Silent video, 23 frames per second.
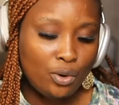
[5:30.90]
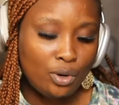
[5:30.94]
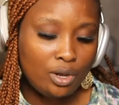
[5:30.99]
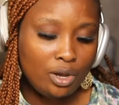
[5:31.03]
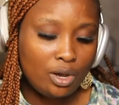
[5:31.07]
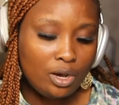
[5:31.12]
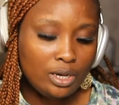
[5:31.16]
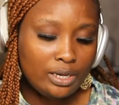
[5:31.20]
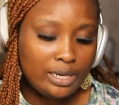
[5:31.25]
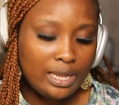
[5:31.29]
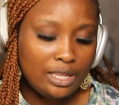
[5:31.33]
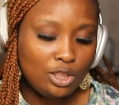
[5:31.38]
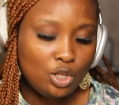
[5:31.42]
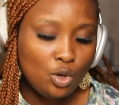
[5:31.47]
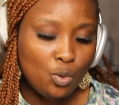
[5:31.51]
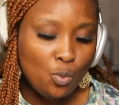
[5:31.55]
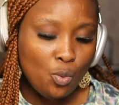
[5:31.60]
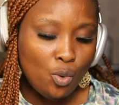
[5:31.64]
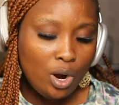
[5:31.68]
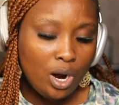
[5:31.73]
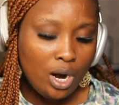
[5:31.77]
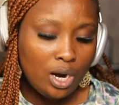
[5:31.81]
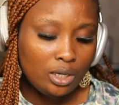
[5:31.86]
Okay, the
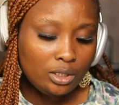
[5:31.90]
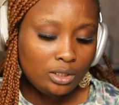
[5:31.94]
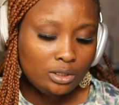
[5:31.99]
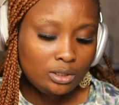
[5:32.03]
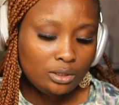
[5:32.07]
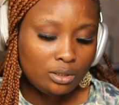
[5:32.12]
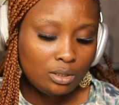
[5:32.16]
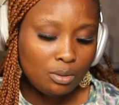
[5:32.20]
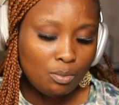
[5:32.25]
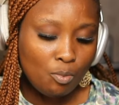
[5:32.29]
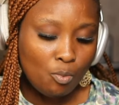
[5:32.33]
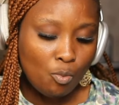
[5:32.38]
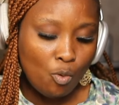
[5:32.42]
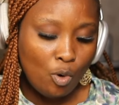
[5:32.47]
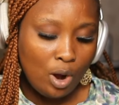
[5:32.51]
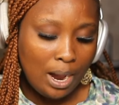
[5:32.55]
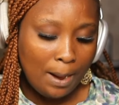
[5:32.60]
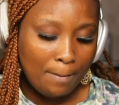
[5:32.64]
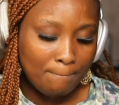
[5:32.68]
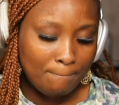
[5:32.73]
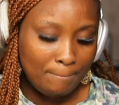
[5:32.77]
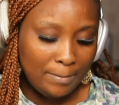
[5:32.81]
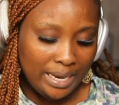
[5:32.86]
word
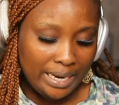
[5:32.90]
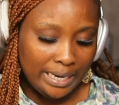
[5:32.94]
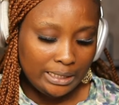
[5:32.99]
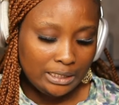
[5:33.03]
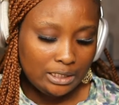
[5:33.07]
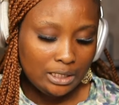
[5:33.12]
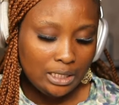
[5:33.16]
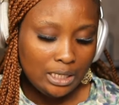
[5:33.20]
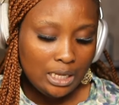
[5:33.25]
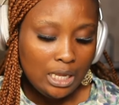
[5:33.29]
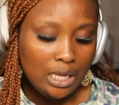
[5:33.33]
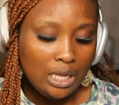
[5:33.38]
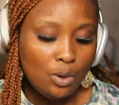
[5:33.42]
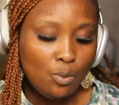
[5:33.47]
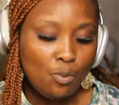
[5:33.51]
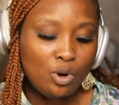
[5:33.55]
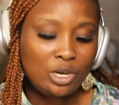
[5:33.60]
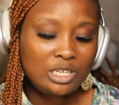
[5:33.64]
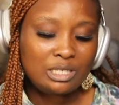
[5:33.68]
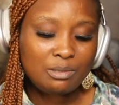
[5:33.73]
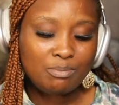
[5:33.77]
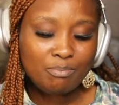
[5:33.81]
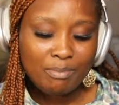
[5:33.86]
Muhammad
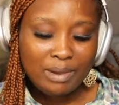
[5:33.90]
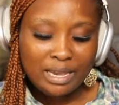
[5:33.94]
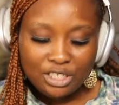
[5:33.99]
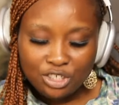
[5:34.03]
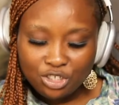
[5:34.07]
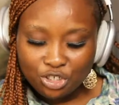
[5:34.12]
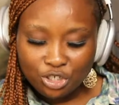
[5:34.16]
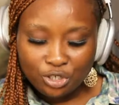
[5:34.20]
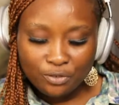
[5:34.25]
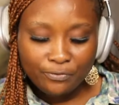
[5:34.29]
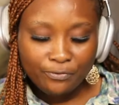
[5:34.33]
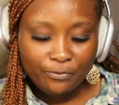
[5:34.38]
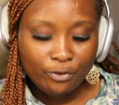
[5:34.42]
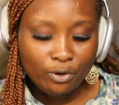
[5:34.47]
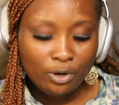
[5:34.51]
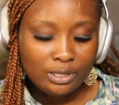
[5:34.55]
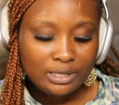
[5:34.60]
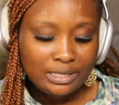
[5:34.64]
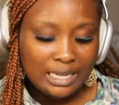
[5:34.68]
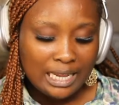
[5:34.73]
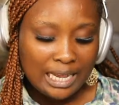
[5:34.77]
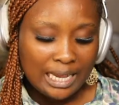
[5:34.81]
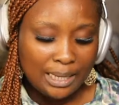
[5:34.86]
was mentioned four
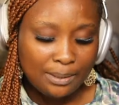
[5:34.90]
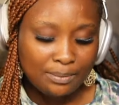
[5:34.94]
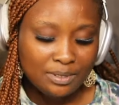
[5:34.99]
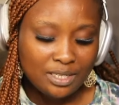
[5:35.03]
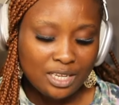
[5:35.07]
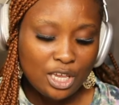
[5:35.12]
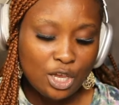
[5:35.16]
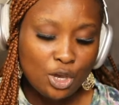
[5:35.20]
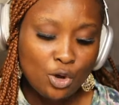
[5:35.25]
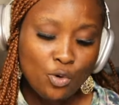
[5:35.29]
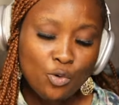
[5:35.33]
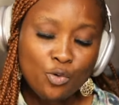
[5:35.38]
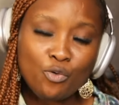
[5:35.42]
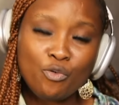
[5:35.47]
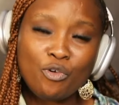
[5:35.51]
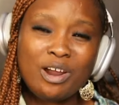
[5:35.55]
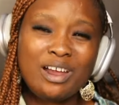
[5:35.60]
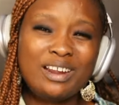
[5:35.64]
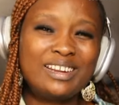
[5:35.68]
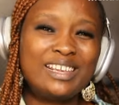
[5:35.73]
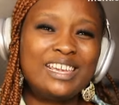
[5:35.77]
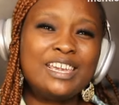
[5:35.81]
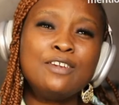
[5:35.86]
times in
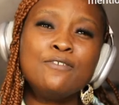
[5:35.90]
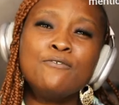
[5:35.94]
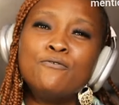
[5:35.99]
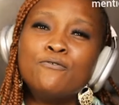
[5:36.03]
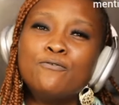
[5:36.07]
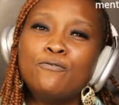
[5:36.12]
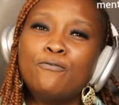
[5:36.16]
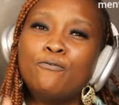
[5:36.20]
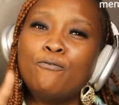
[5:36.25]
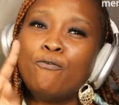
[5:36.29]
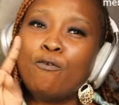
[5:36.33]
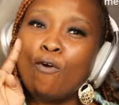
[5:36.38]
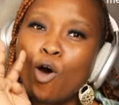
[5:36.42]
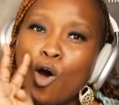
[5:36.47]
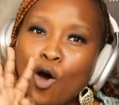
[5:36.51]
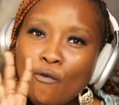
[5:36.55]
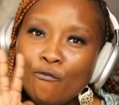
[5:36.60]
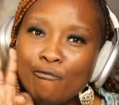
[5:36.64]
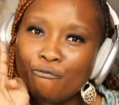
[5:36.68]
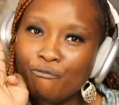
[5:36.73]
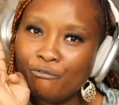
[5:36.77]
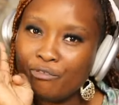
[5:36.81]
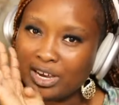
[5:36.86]
Quran in
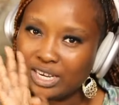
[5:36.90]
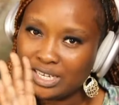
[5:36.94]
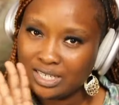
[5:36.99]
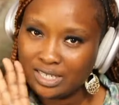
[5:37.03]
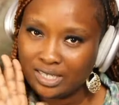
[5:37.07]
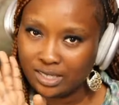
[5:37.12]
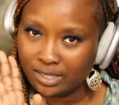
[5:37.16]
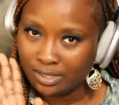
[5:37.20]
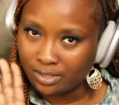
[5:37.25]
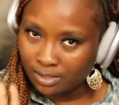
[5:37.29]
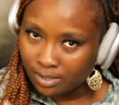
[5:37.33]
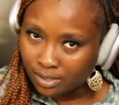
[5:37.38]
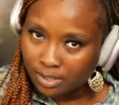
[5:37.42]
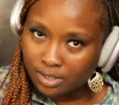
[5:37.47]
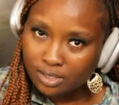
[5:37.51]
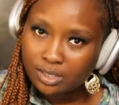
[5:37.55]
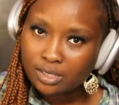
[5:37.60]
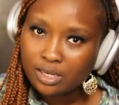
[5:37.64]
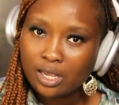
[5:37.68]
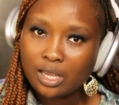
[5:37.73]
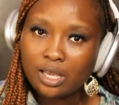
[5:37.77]
four verses.